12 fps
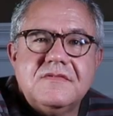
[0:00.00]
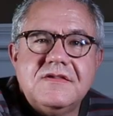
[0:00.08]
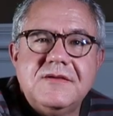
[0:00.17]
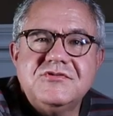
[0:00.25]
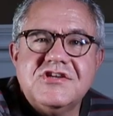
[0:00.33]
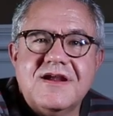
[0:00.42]

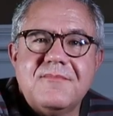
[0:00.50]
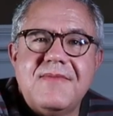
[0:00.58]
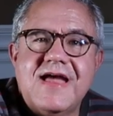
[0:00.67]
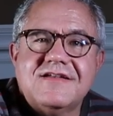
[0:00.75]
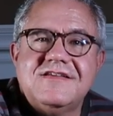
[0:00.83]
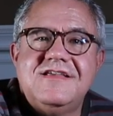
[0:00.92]
Keep checking
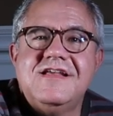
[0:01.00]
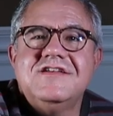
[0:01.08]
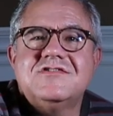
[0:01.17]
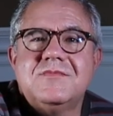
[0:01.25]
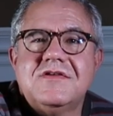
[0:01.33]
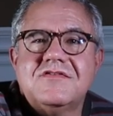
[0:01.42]
back to
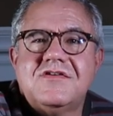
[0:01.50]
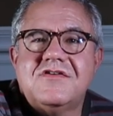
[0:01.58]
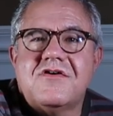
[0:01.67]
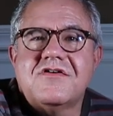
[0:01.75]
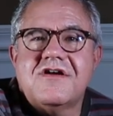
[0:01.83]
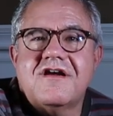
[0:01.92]

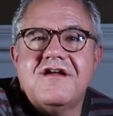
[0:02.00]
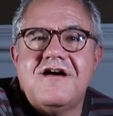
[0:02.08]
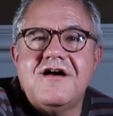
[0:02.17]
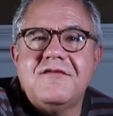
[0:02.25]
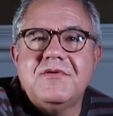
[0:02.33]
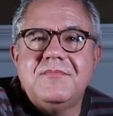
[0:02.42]

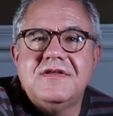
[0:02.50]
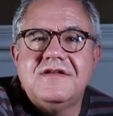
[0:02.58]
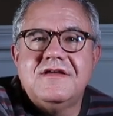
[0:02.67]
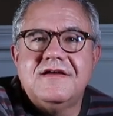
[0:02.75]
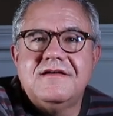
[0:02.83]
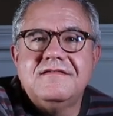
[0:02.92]
kennysmithguitar.com. I've been
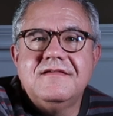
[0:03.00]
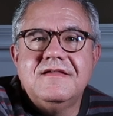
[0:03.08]
uh,